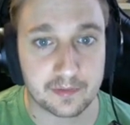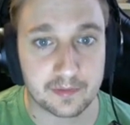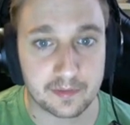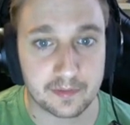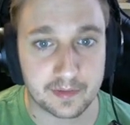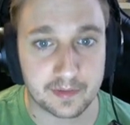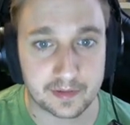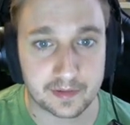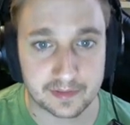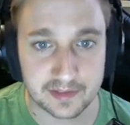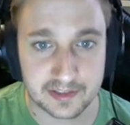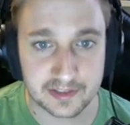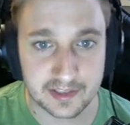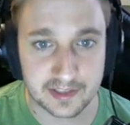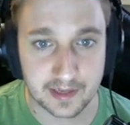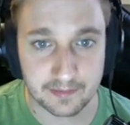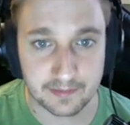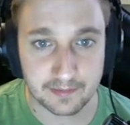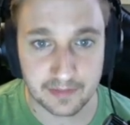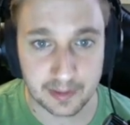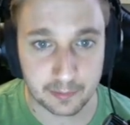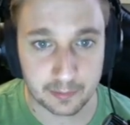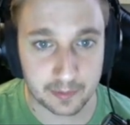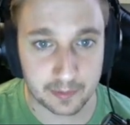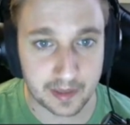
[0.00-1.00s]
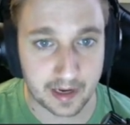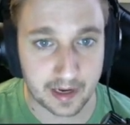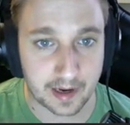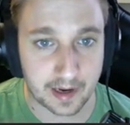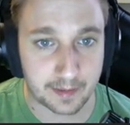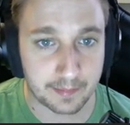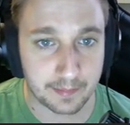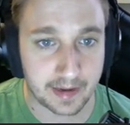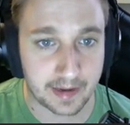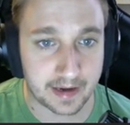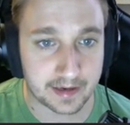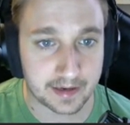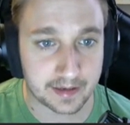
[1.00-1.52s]
like the same thing we had
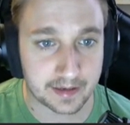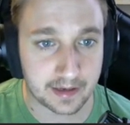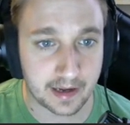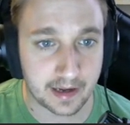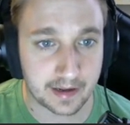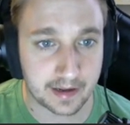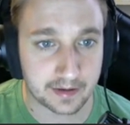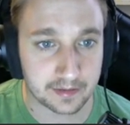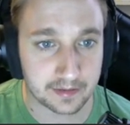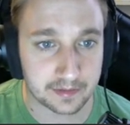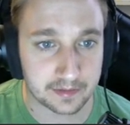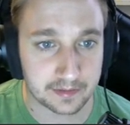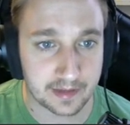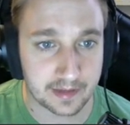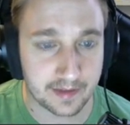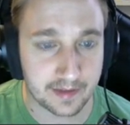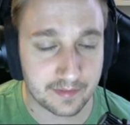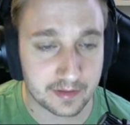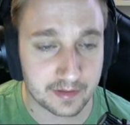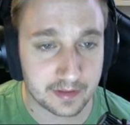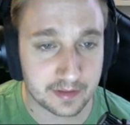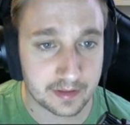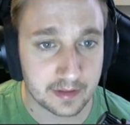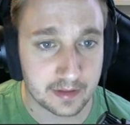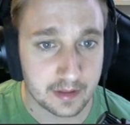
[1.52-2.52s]
back at 11.